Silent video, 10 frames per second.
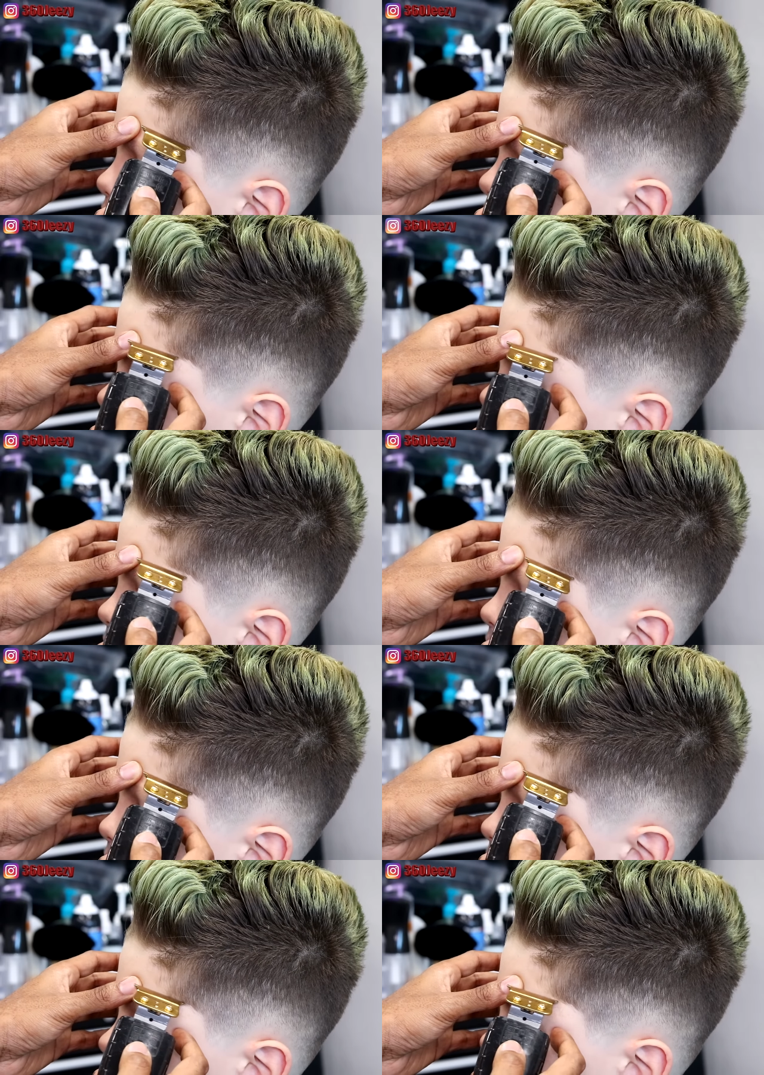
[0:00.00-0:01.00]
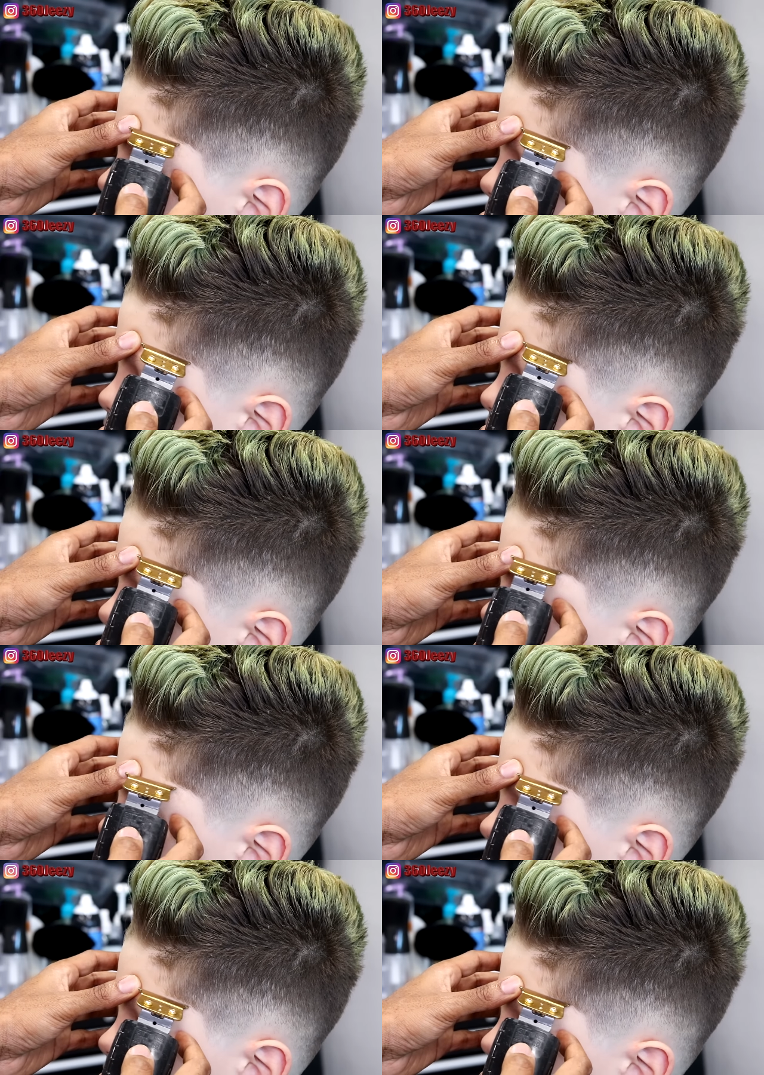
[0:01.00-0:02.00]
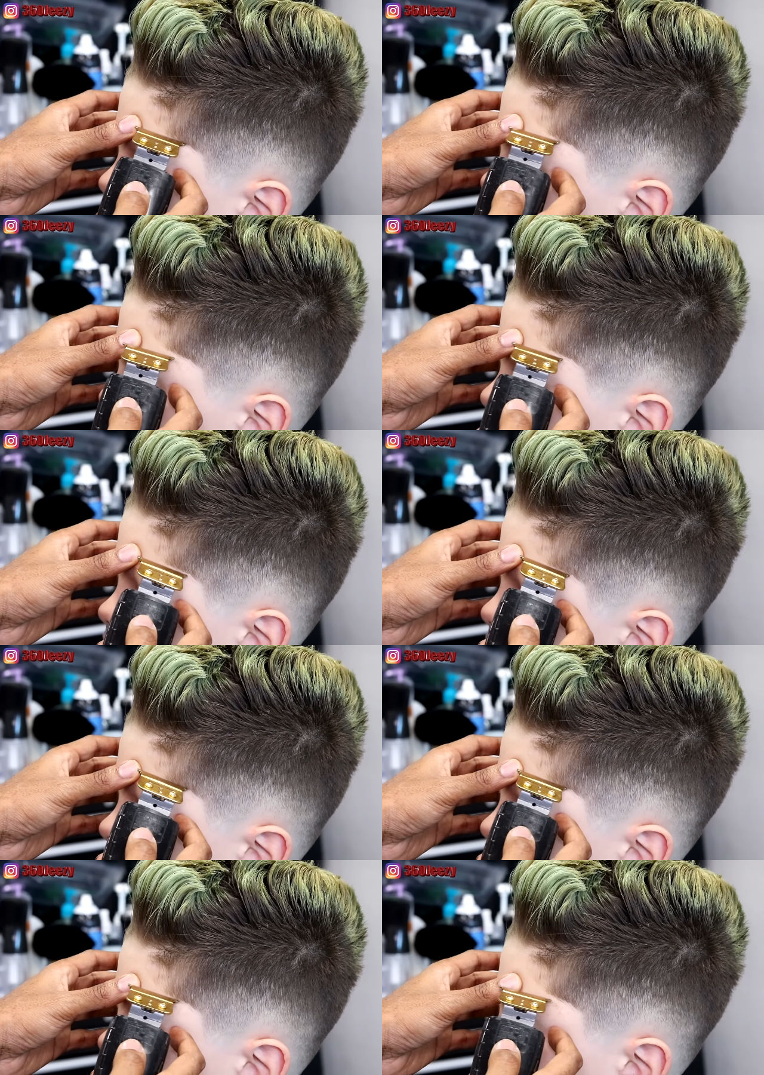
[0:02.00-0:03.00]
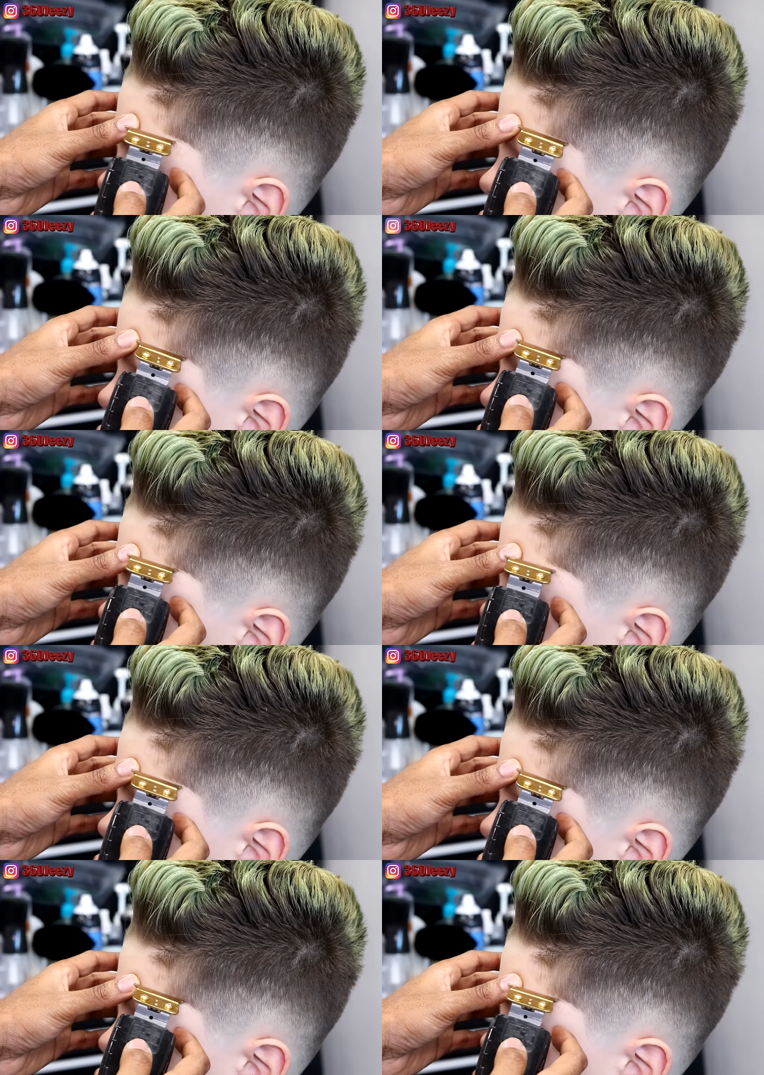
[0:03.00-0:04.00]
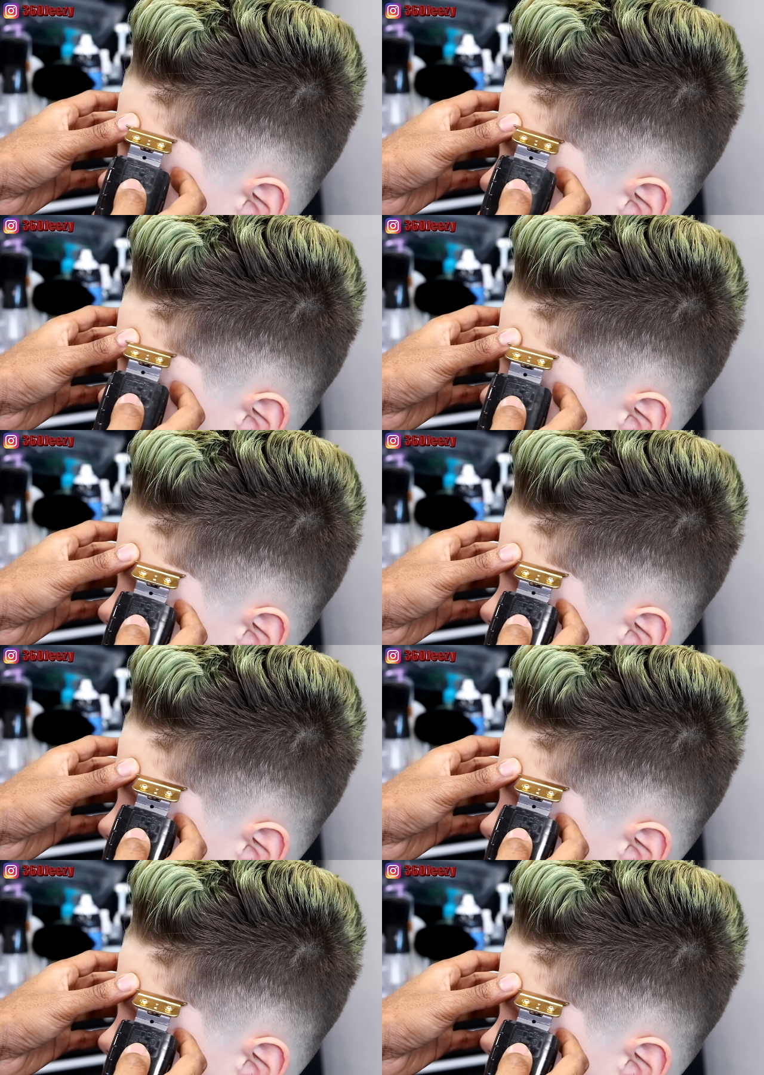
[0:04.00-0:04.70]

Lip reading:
[unreadable: no face in view]